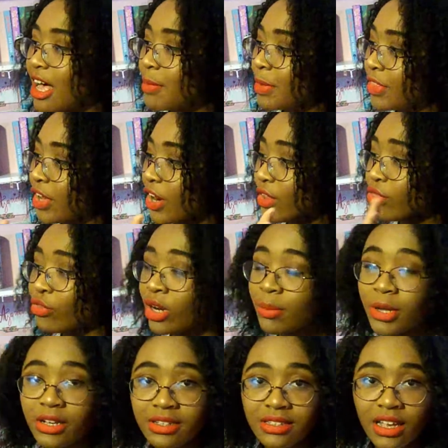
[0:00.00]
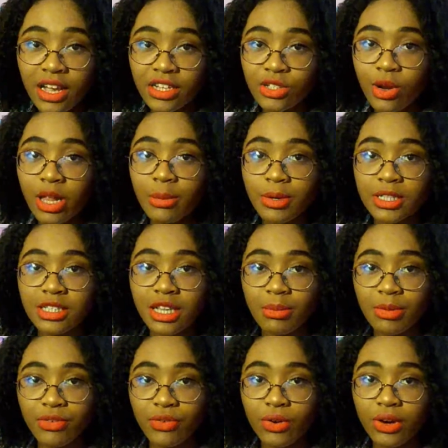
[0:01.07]
There are 3 books. To All the Boys I Loved
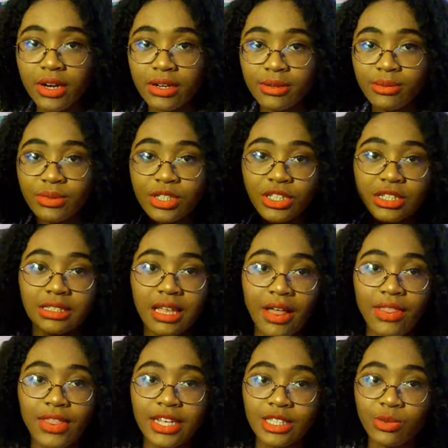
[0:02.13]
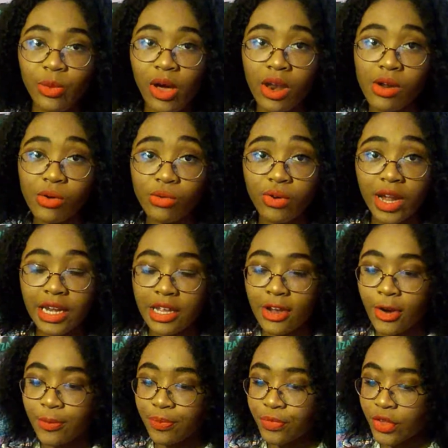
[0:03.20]
Before, which is this one right
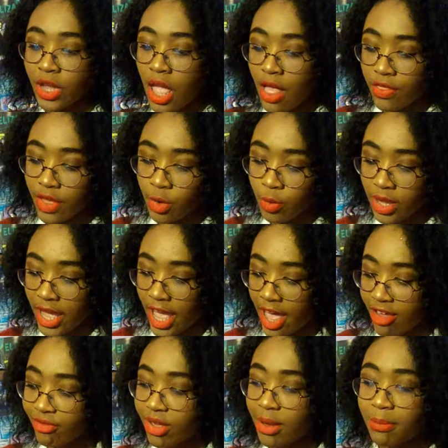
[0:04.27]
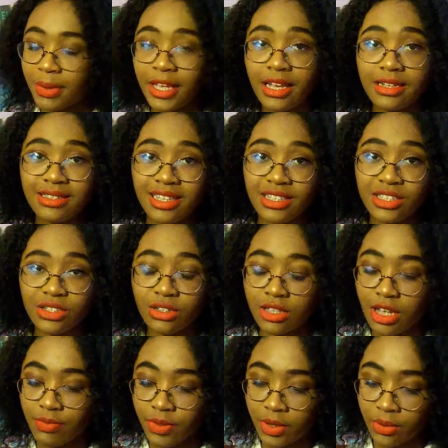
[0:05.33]
here. Then we have P.S. I Still
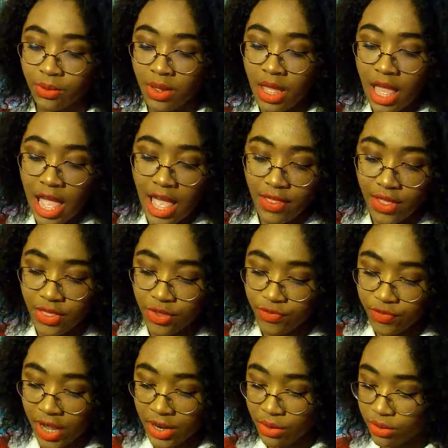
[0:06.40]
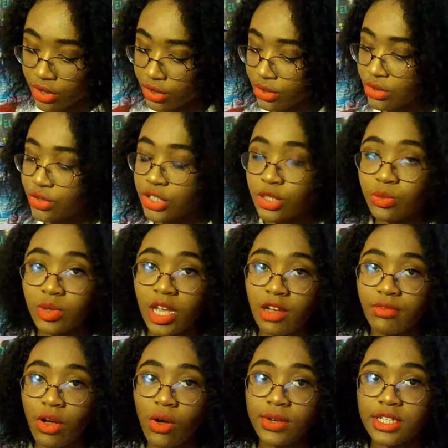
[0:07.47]
Love You. And then the final conclusion, we
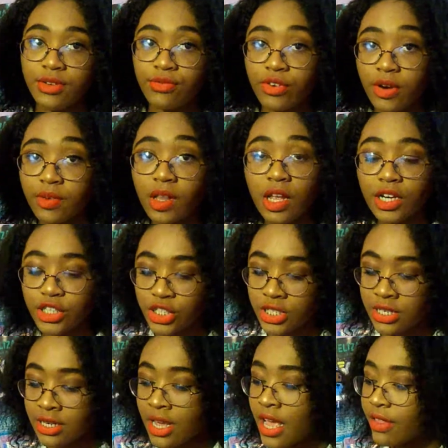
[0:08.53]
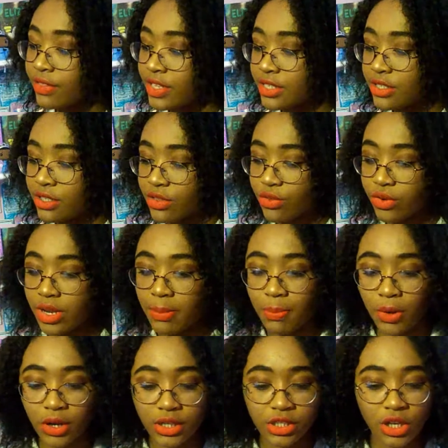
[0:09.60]
have Always and Forever Lara Jean. These 3
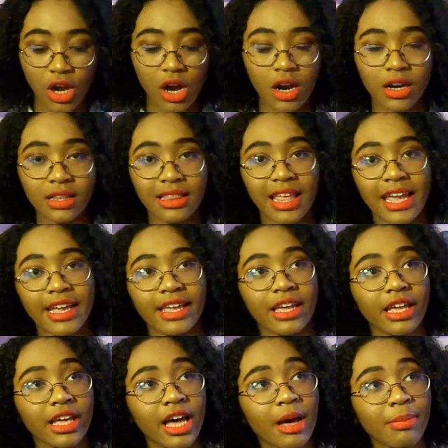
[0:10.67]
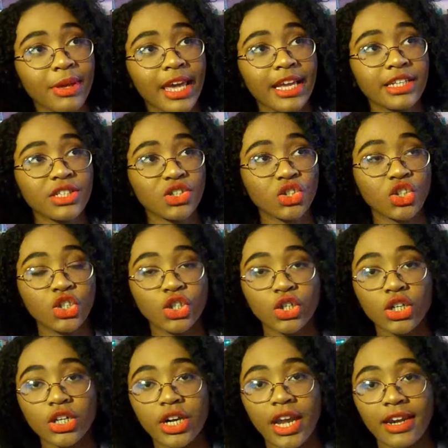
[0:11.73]
books are like cupcakes and
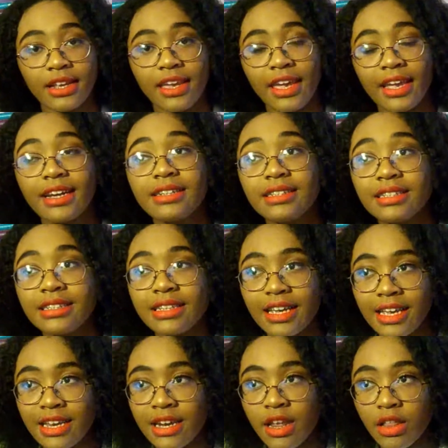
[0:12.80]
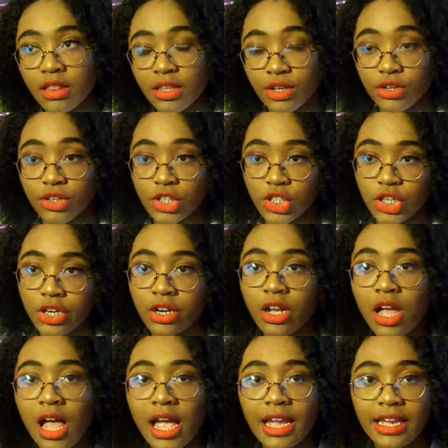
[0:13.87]
sugar and candy in literature.
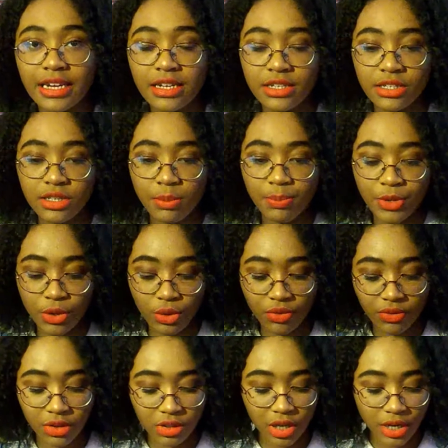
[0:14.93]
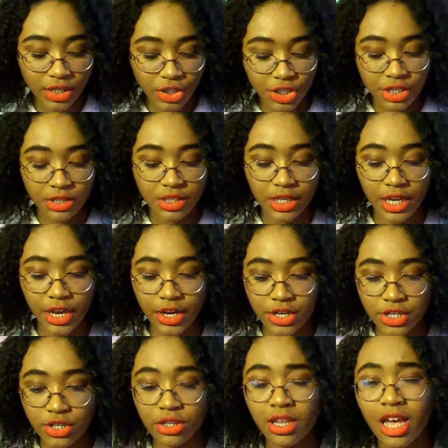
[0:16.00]
It is beautiful. Lara Jean is a
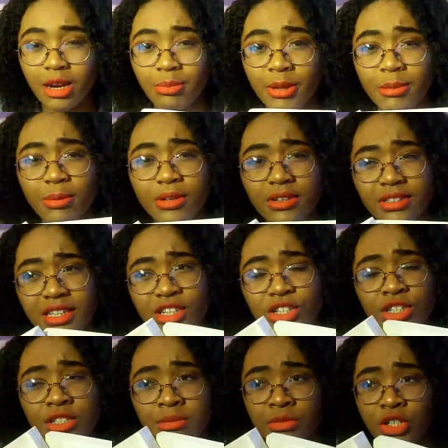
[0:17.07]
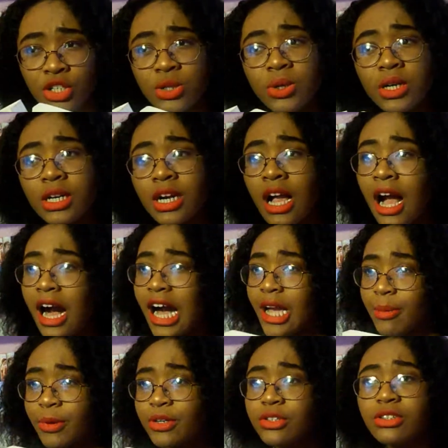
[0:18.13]
character. A lot of people say she's immature.
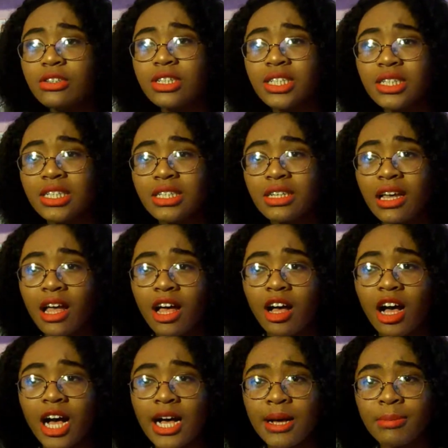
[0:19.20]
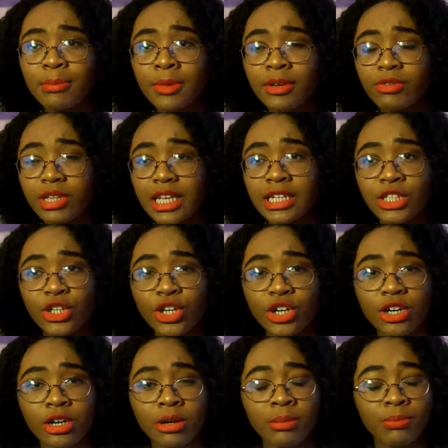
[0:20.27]
I personally relate to
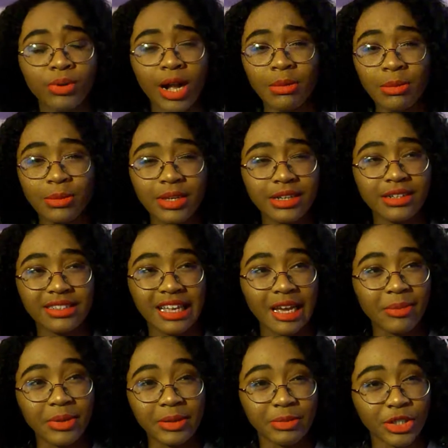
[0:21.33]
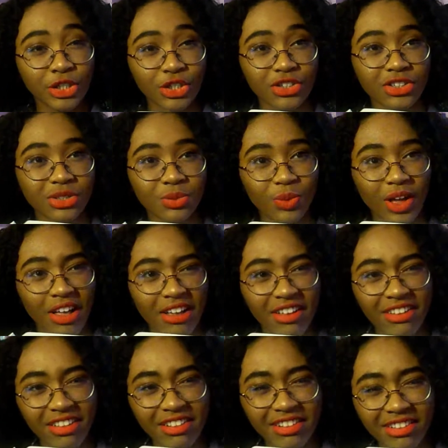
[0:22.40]
her, probably because I'm immature as
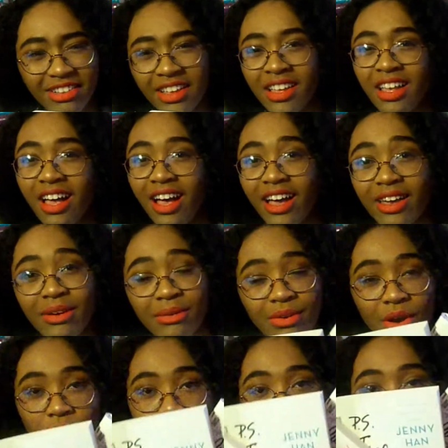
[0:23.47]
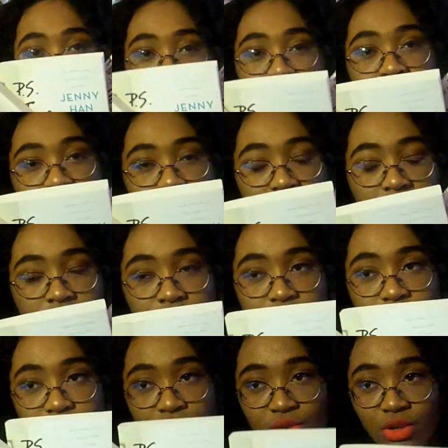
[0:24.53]
well. I don't know. Lara Jean is a character.
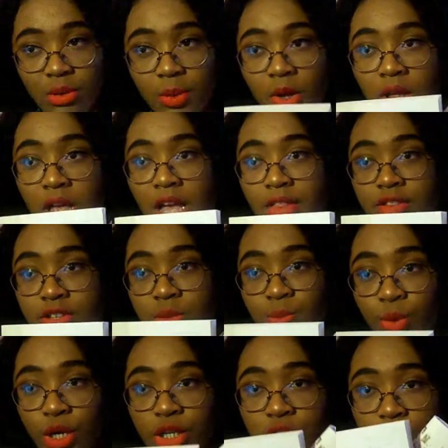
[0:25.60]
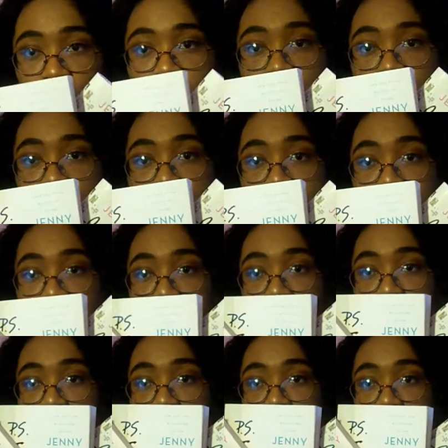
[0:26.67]
It's adorable. These books are like
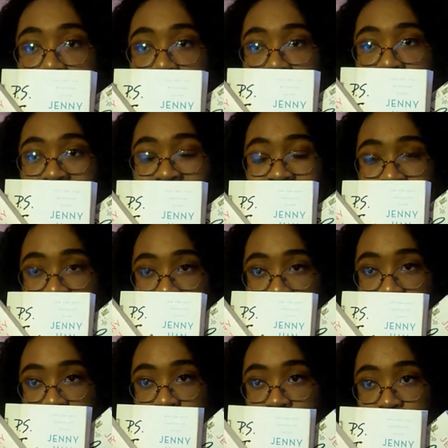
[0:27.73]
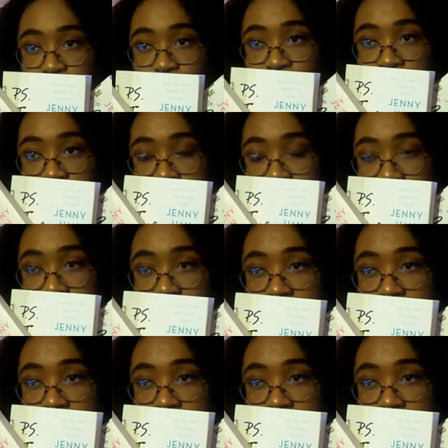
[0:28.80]
candy books.